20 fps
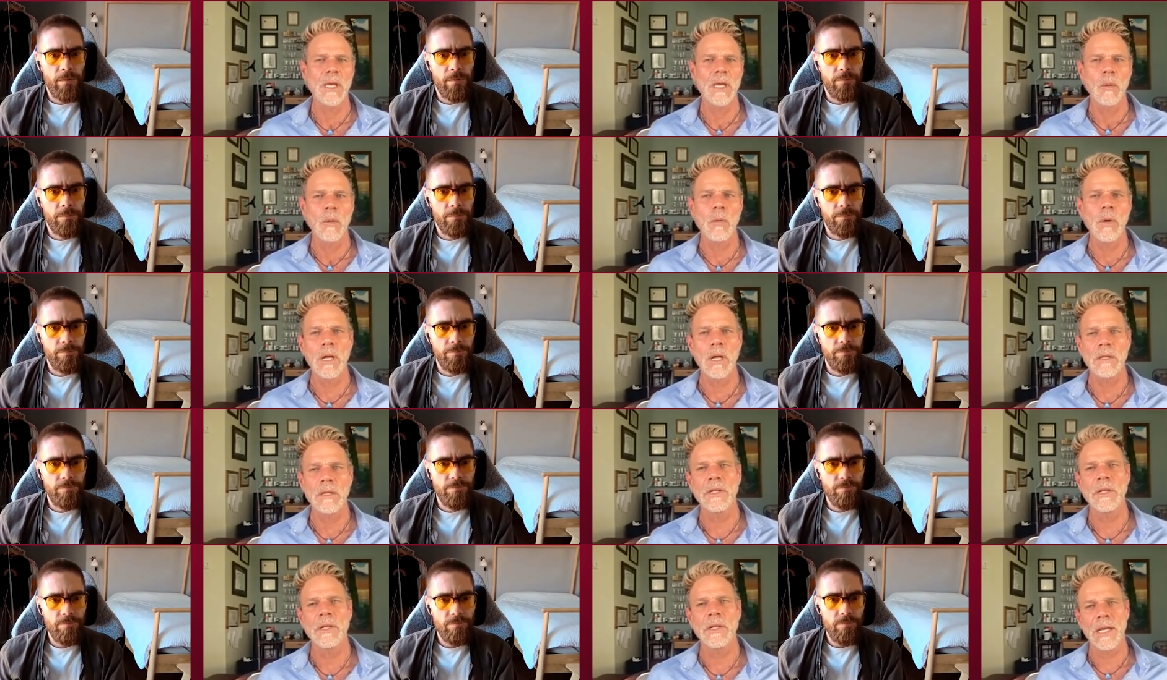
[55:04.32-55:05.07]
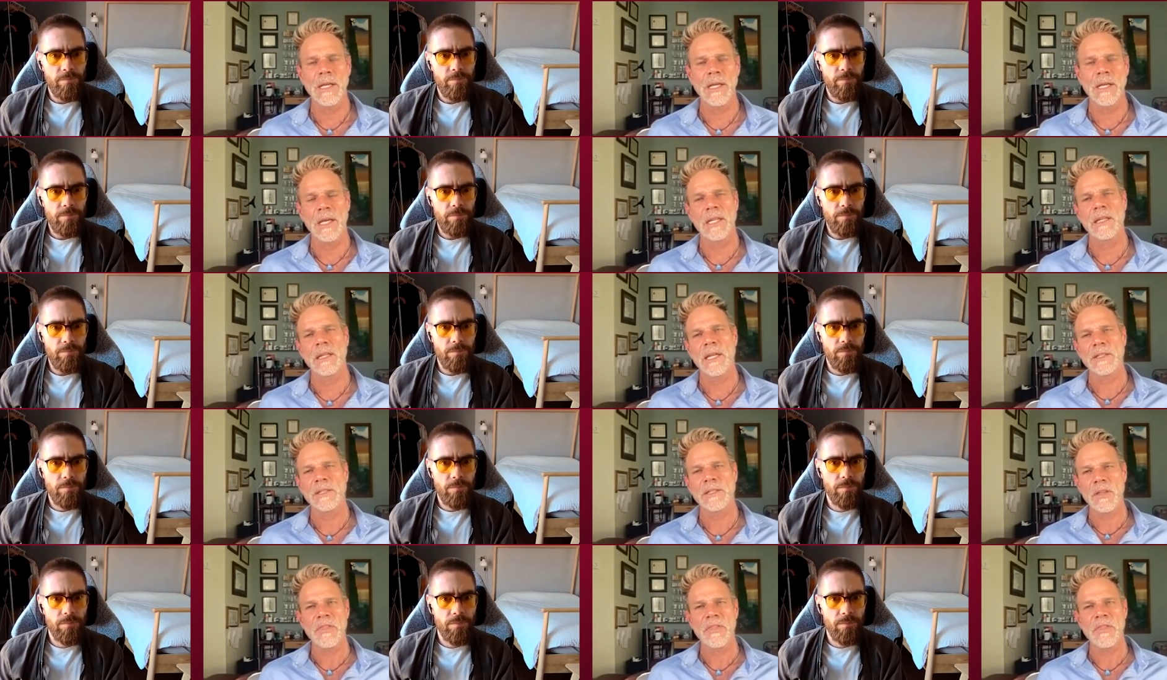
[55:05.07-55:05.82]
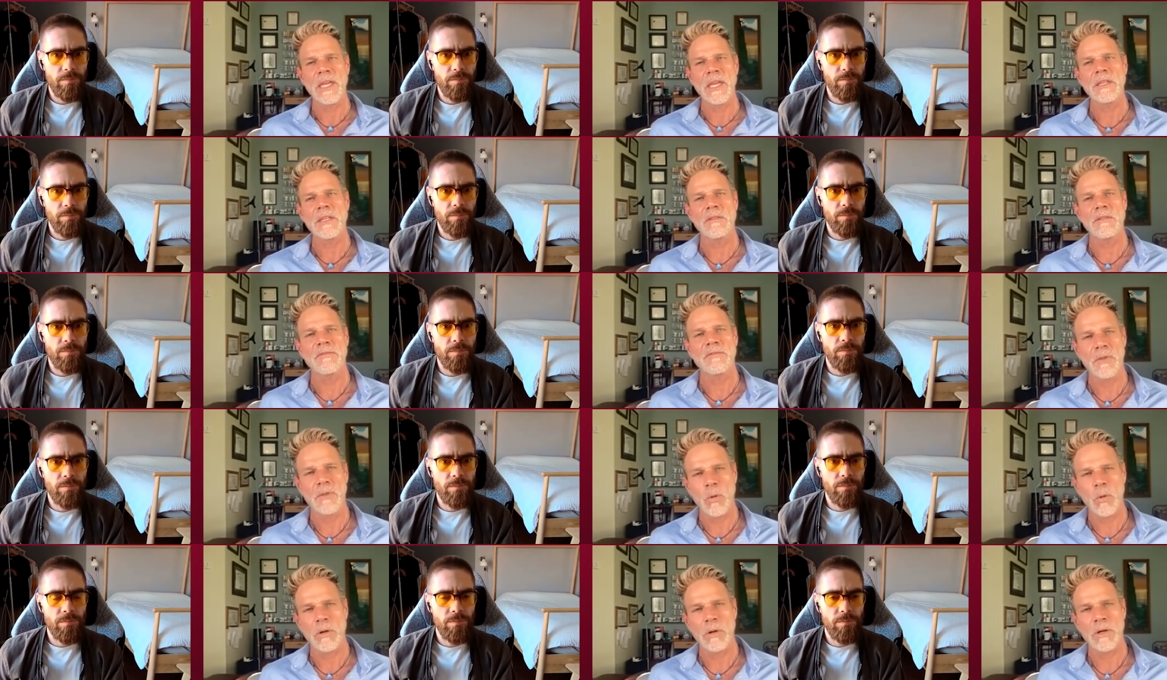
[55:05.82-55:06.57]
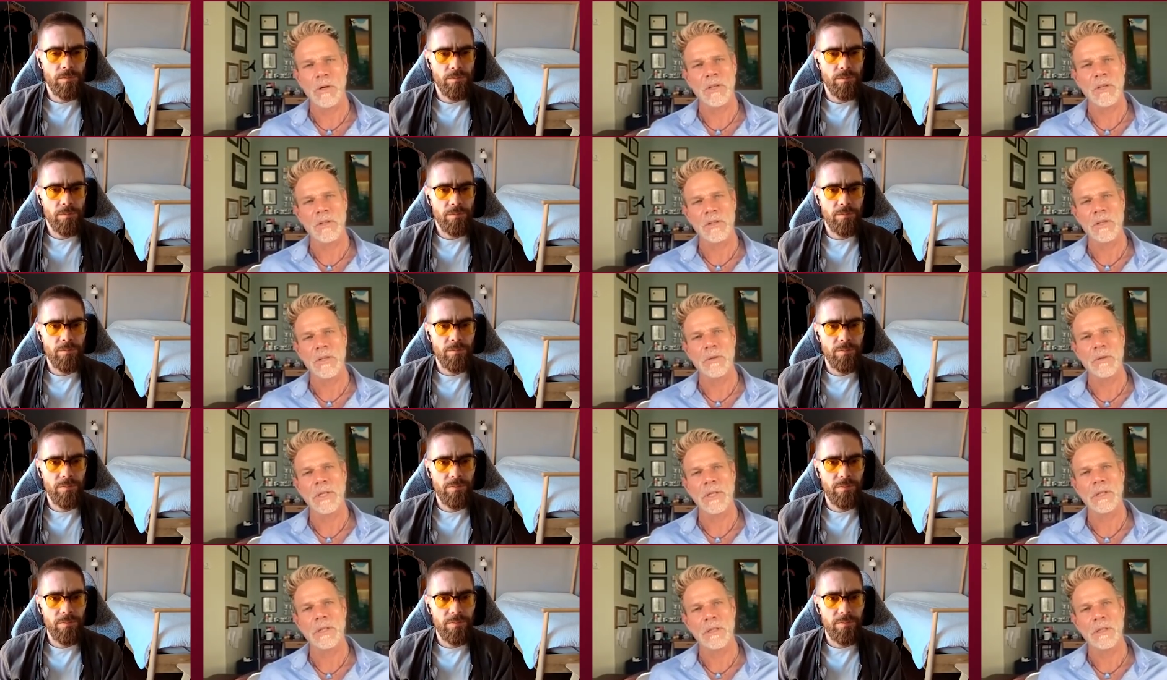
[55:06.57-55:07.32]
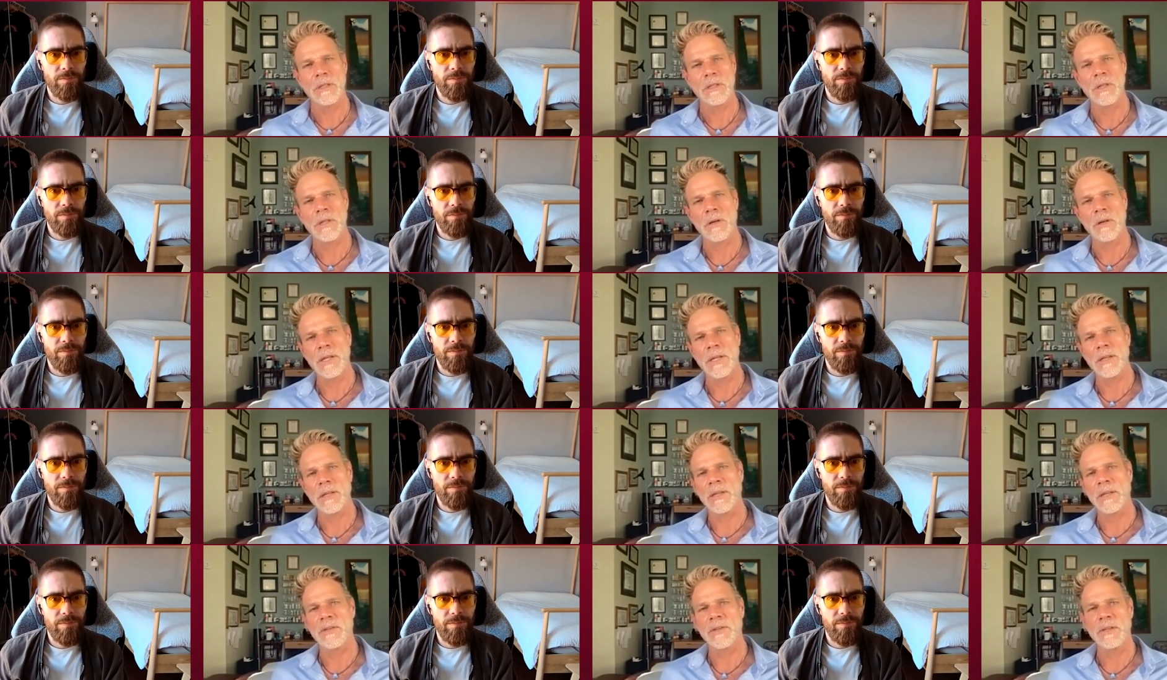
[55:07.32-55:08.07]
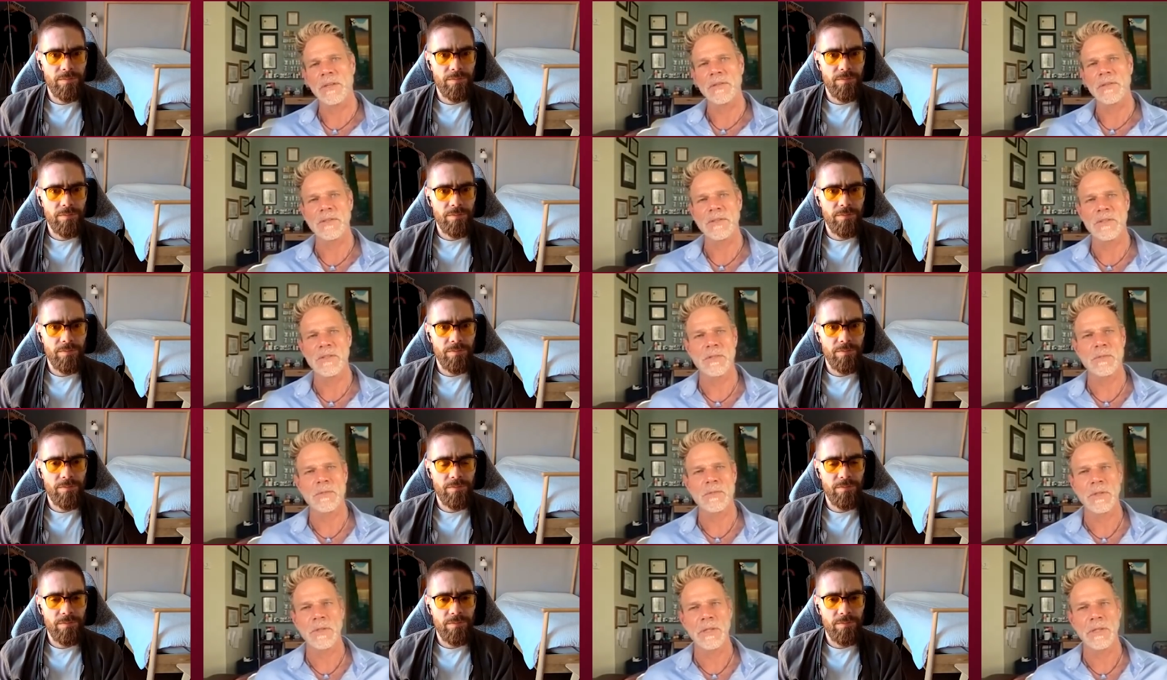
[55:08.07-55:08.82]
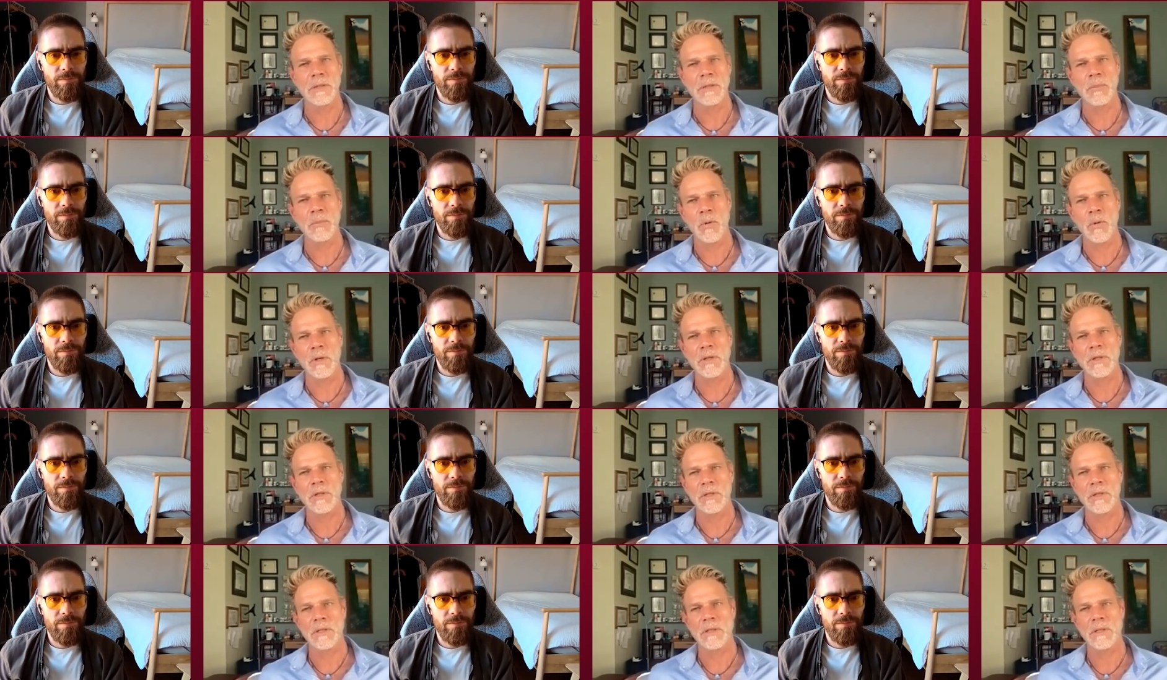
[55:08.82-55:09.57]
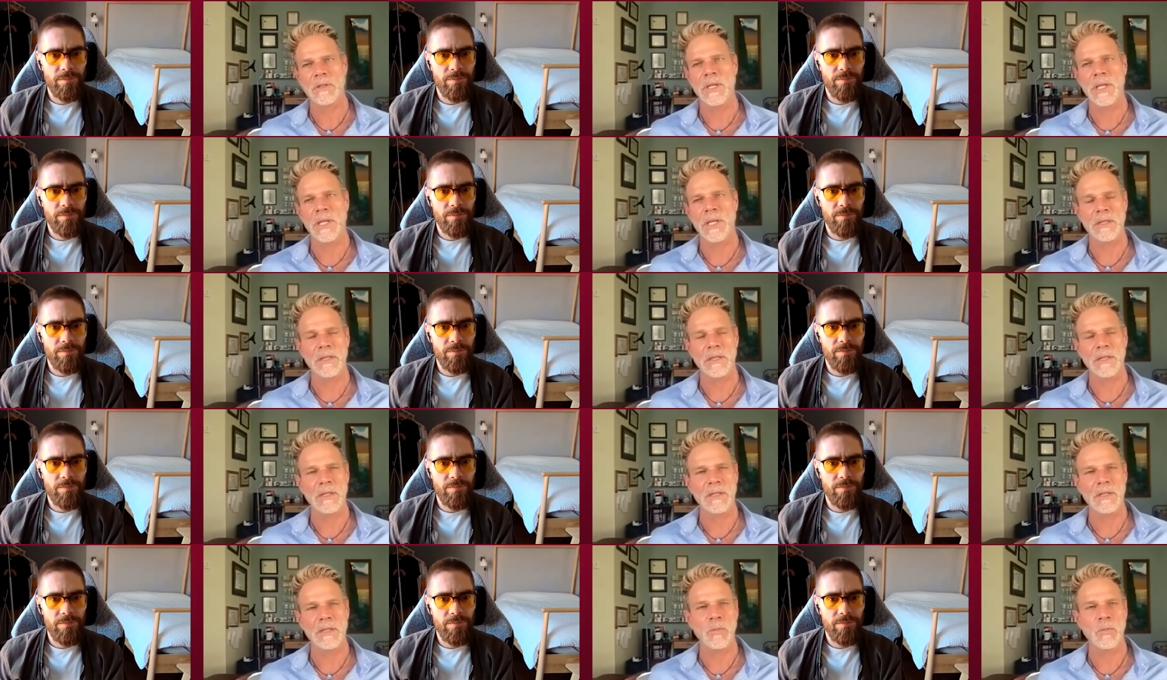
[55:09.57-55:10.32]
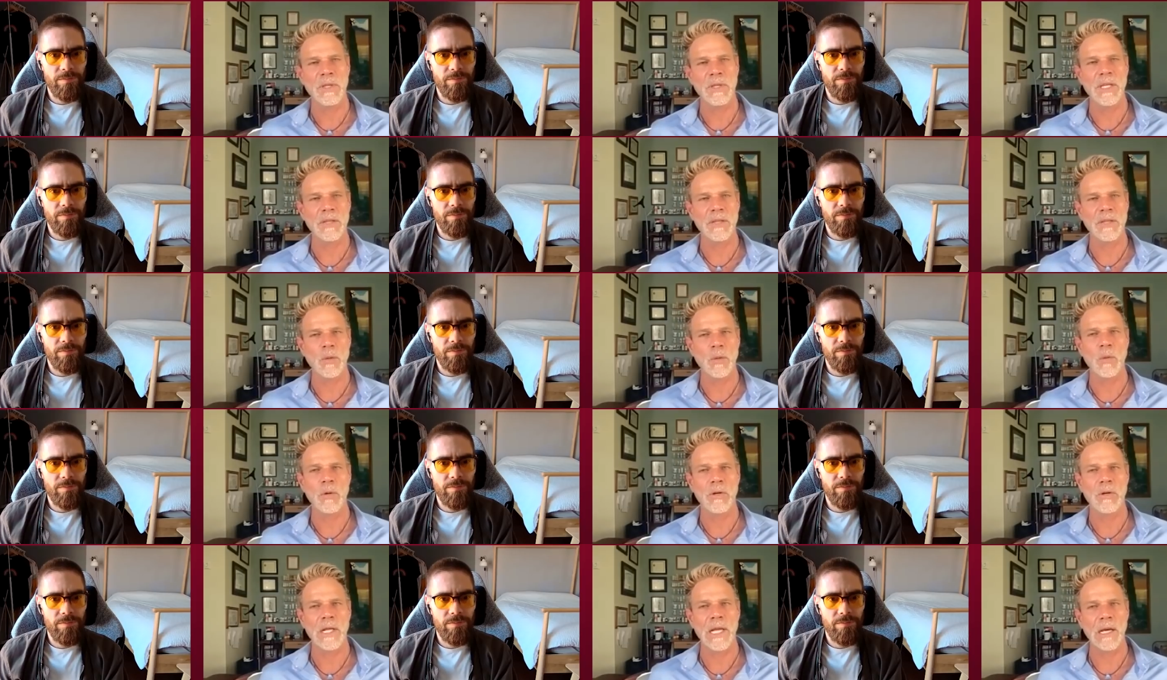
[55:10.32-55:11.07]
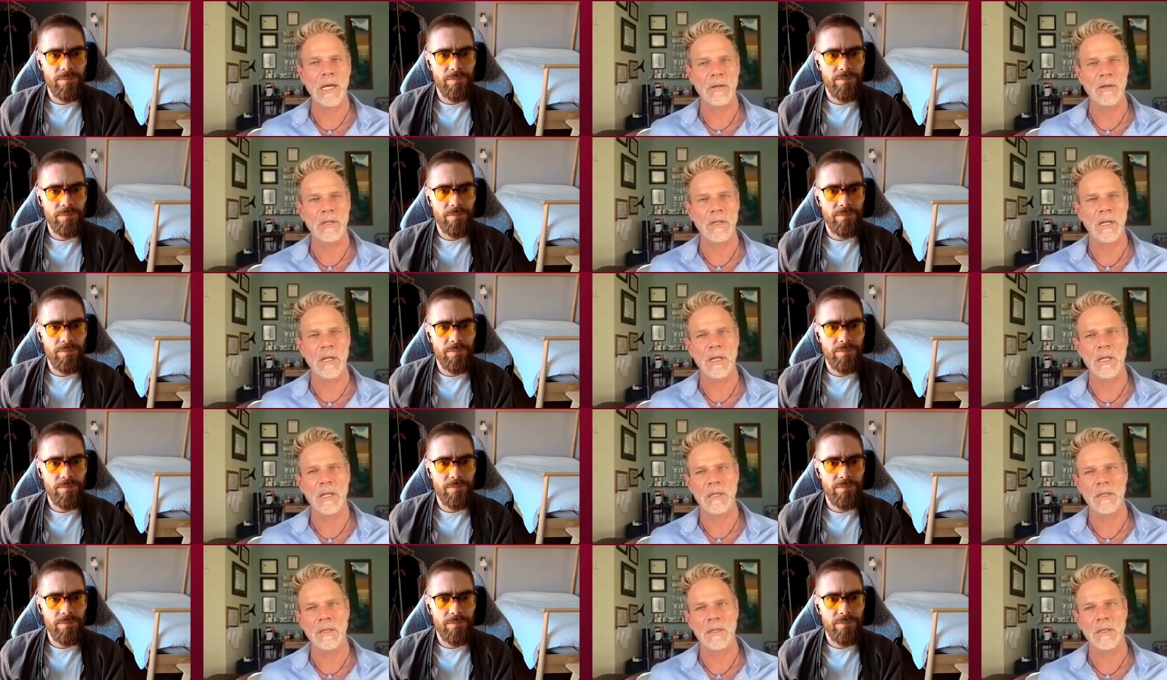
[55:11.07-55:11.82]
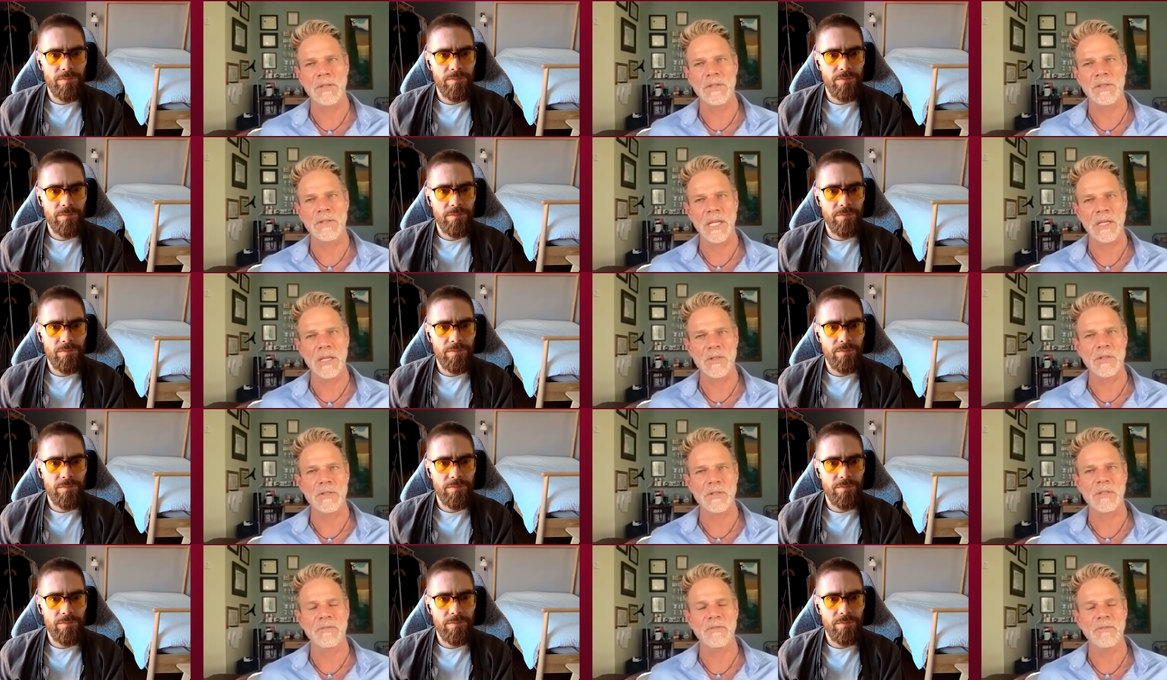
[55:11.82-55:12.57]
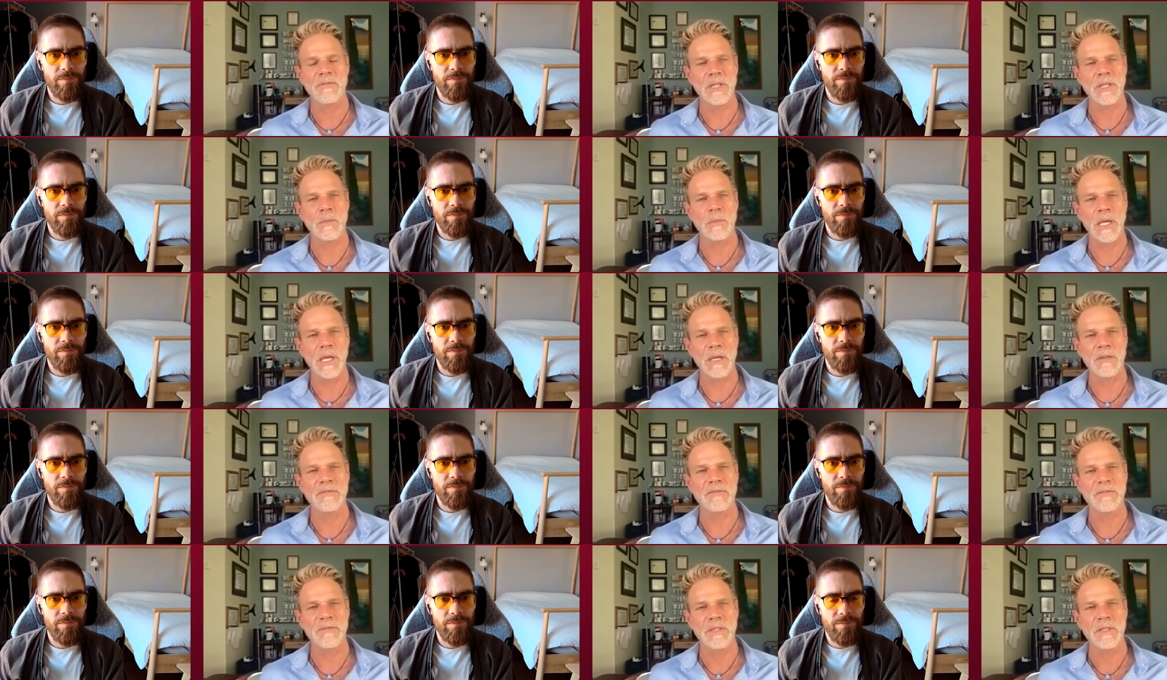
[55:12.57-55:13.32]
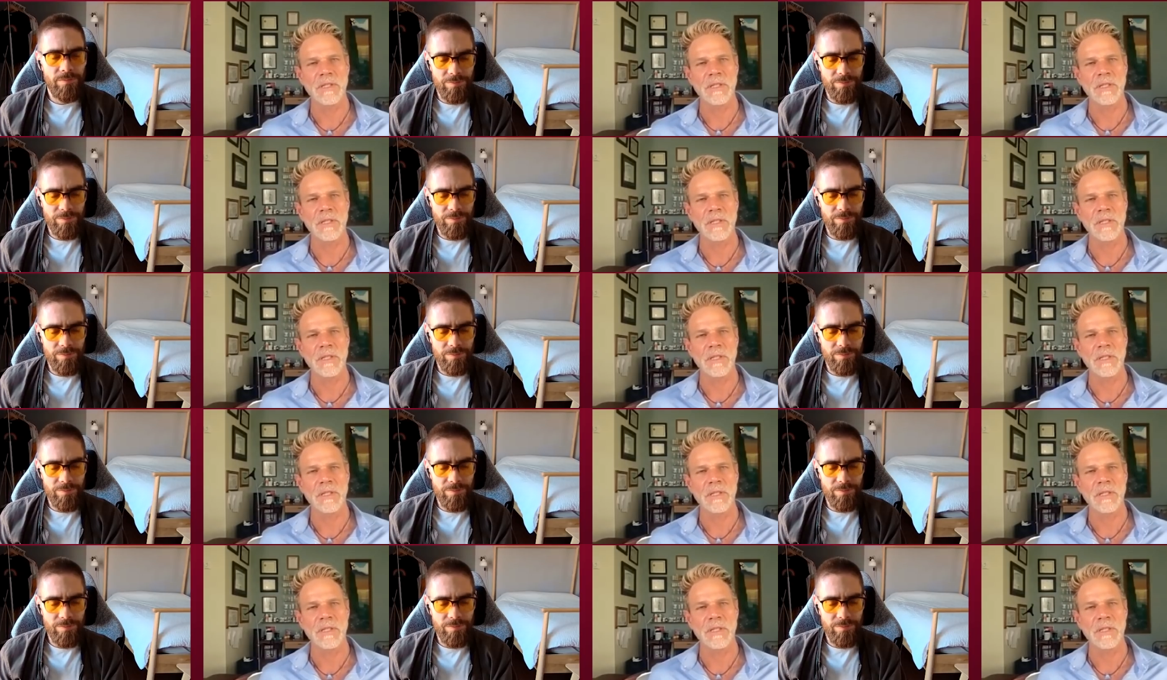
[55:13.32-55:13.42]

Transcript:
Speaker 1: Well, you know, I, would like to thank you for the work you're doing. You know, I, I think this is really important that we get the word out on the dangers of EMF.